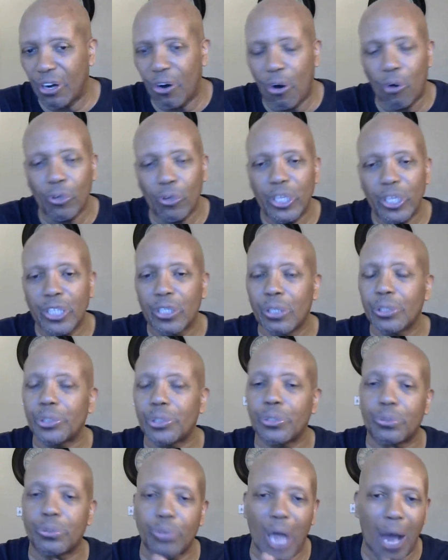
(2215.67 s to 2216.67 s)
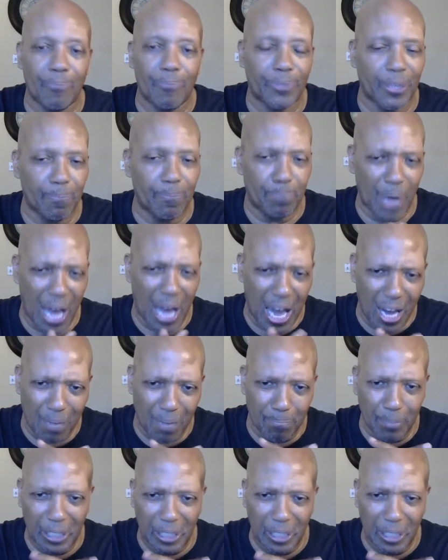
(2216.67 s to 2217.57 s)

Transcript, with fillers: Holy Ghost dropped upon